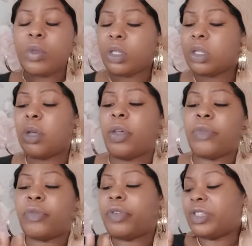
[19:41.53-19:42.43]
so
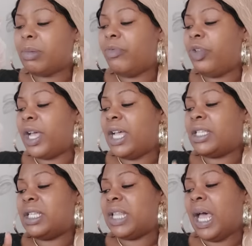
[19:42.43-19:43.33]
for some of you guys,
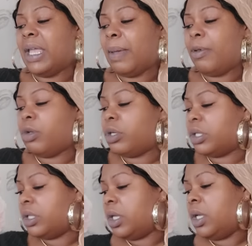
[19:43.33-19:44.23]
it's that, yeah,
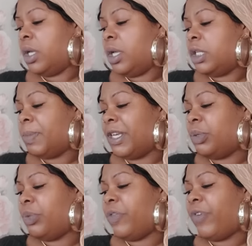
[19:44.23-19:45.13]
because
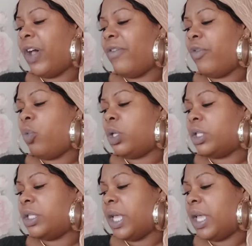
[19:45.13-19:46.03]
especially with the Five of
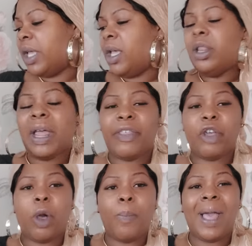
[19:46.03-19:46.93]
Wands there, like the
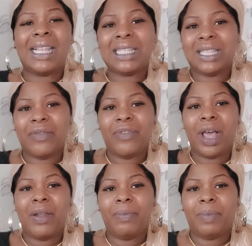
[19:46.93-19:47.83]
competitive
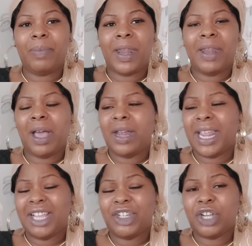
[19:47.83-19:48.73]

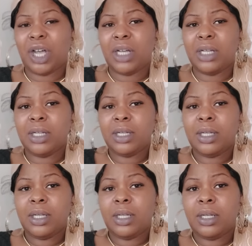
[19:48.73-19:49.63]
nature,
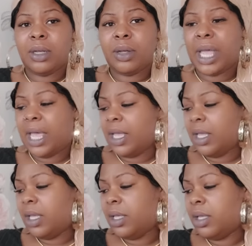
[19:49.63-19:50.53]

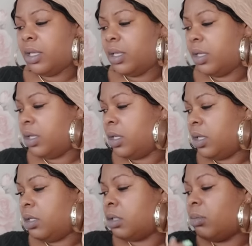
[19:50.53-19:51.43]
okay?
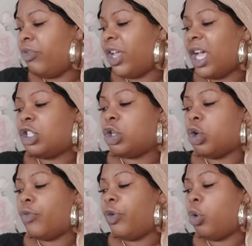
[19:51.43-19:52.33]
Some of you guys
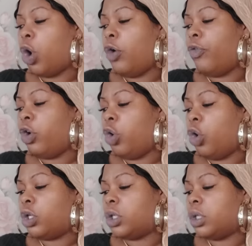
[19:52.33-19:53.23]
feel
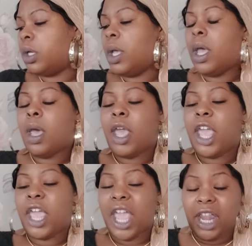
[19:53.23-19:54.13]
overlooked.
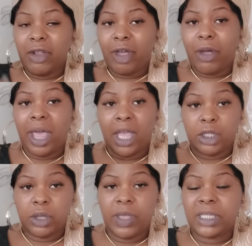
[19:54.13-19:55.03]

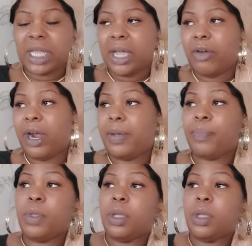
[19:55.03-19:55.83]
So there's that, right?